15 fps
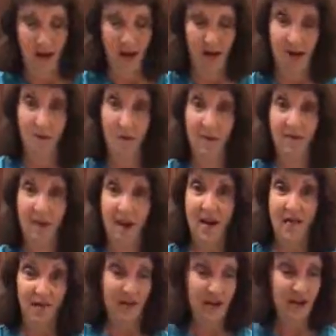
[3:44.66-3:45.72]
And then we've
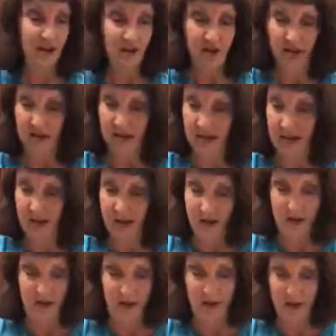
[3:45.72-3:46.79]
got fresh salsa.
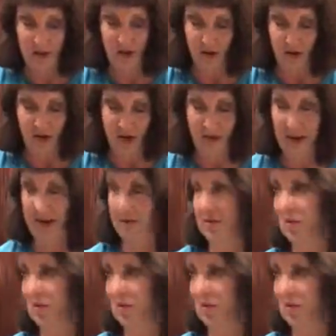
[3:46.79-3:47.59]
Let me go grab a